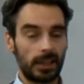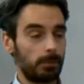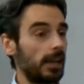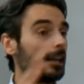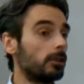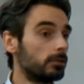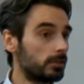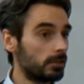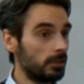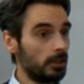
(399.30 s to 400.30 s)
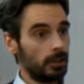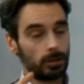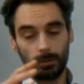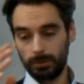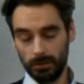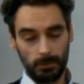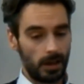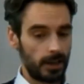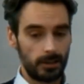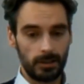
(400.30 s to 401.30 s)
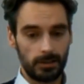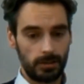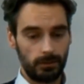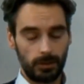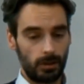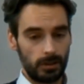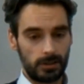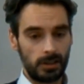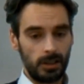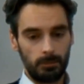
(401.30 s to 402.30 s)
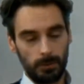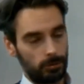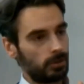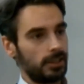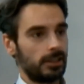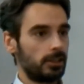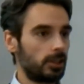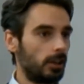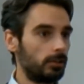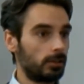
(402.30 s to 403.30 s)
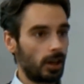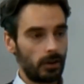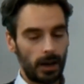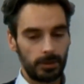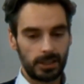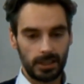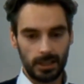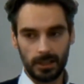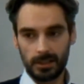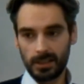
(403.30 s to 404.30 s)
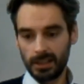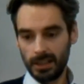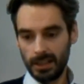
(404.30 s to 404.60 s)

that could be adults, children or minors, you've got people treated as a child, cohabitees,